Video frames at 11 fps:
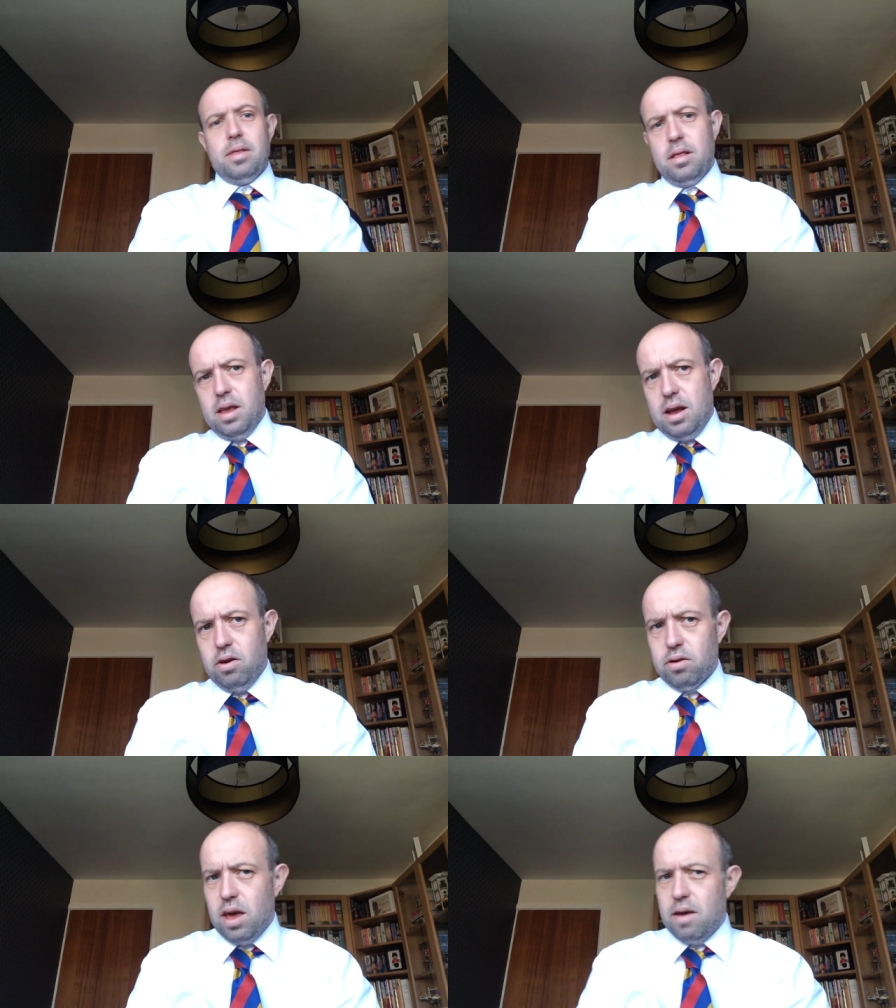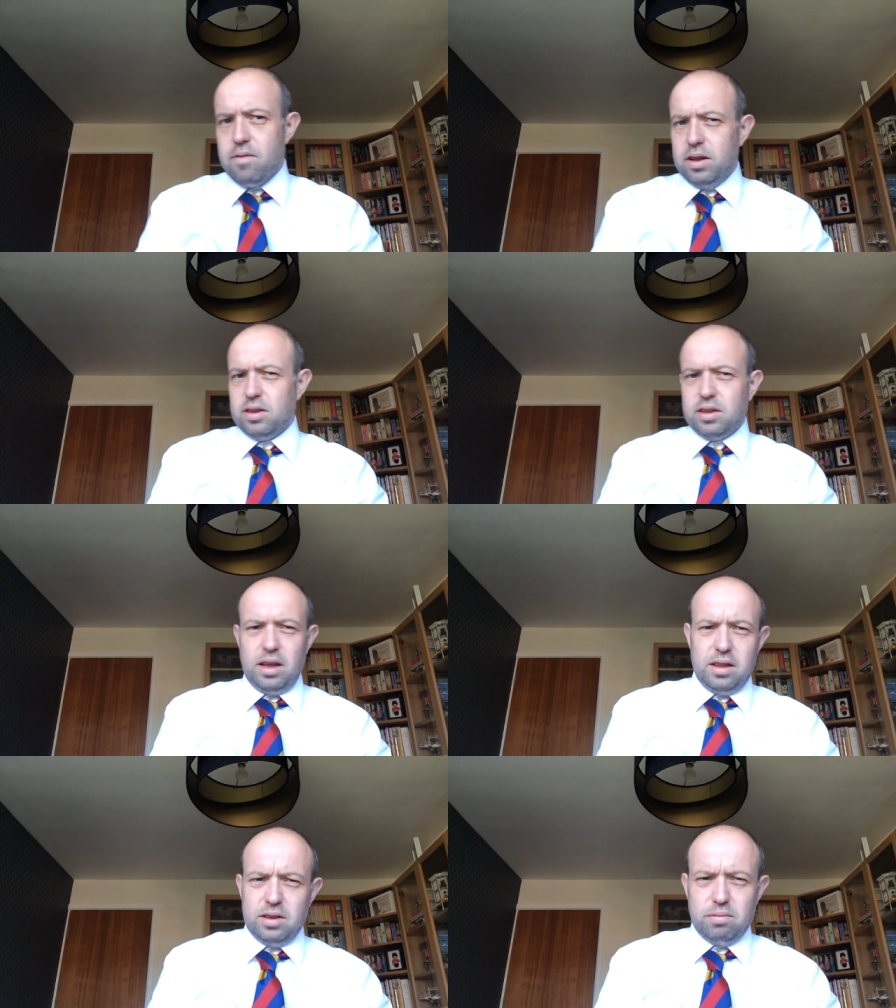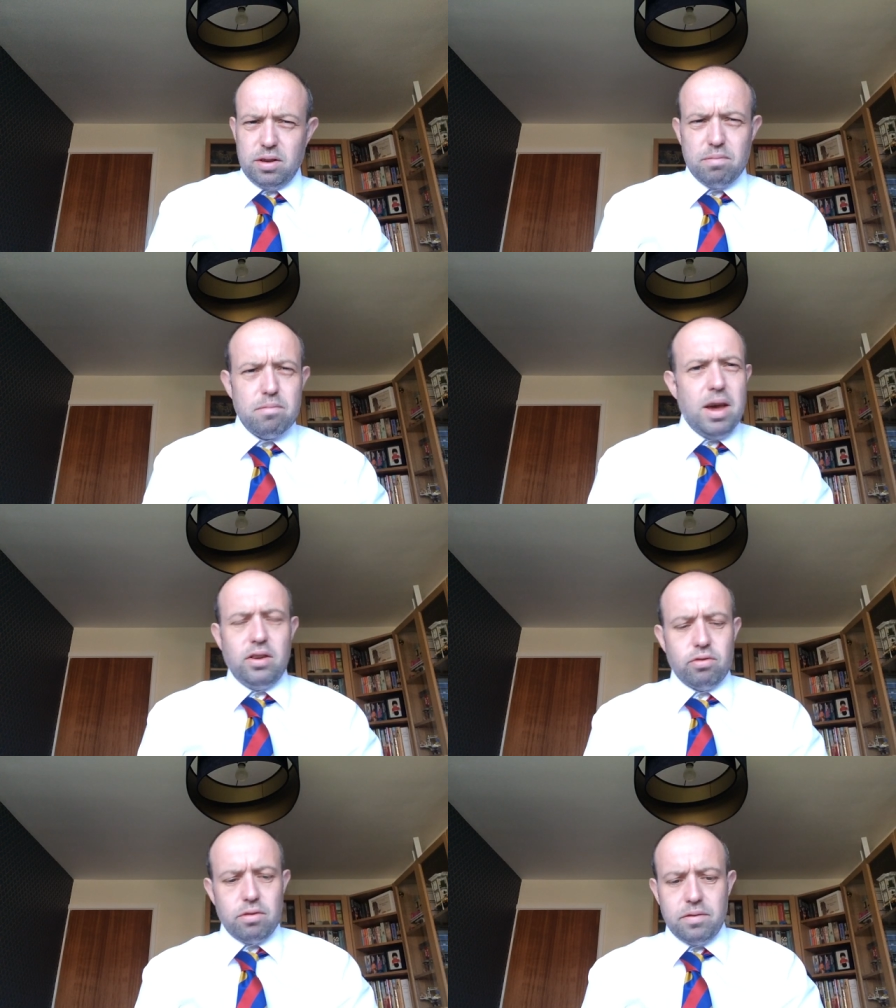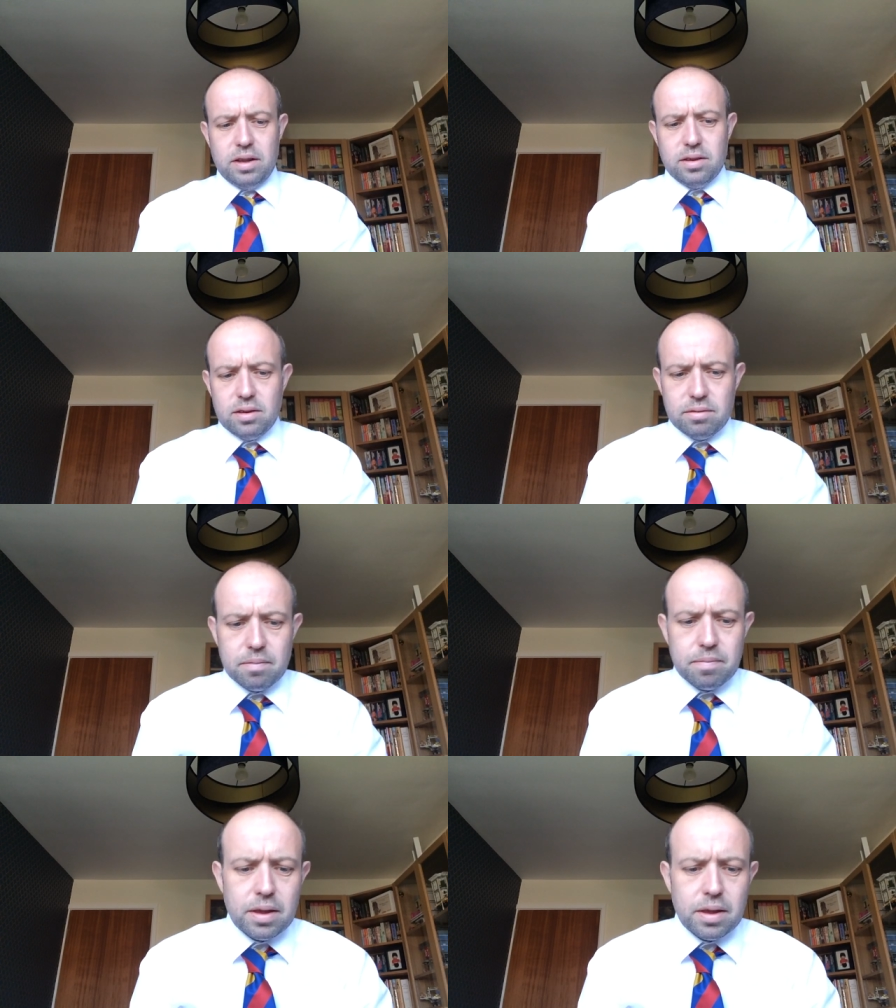They're not yet ready to take this major offensive.